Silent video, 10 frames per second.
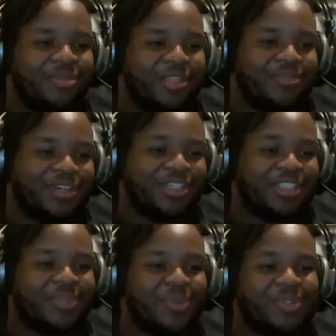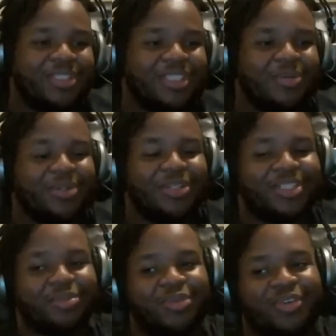the fucking su- sequel to
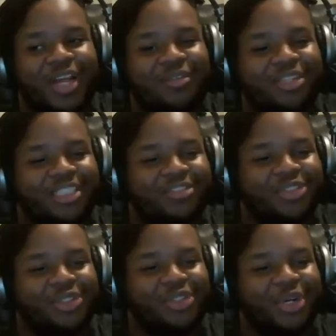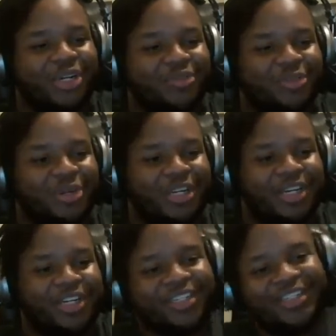this movie, and I haven't seen a tra- trailer for it yet.